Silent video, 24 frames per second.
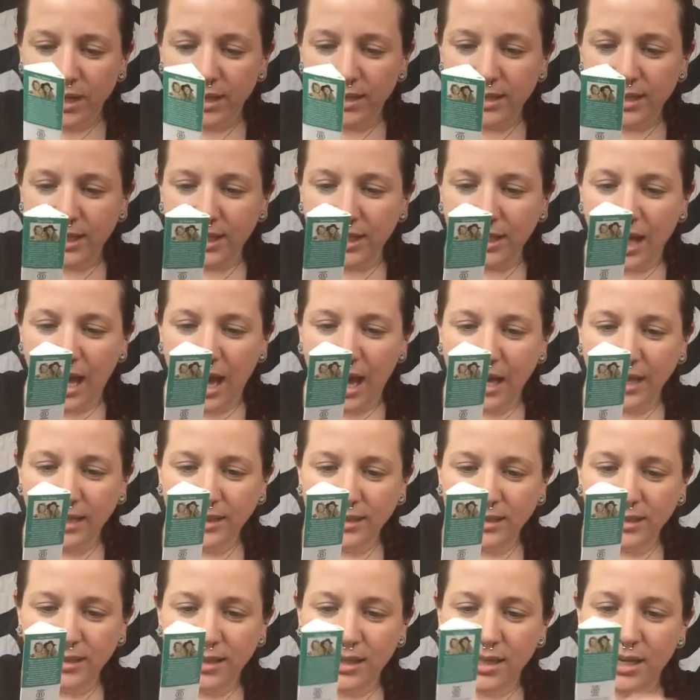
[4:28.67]
Is it
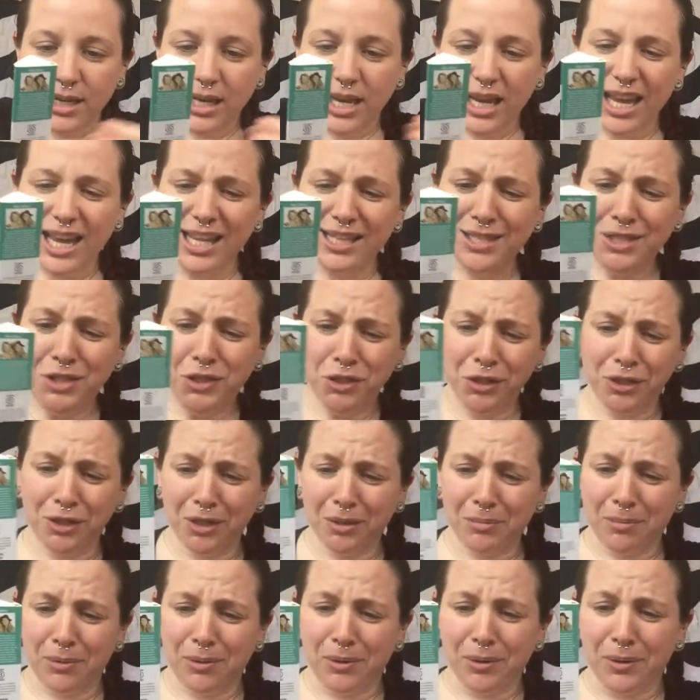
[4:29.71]
glass? It's
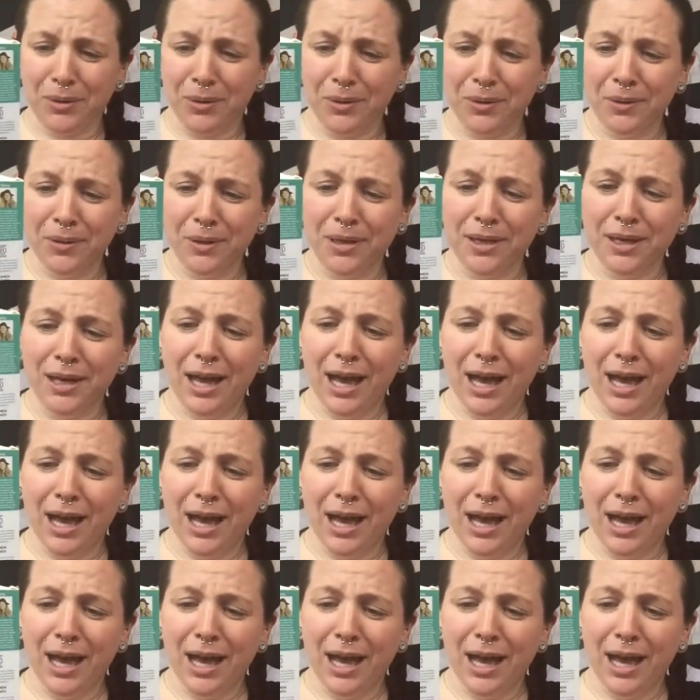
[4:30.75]
durable.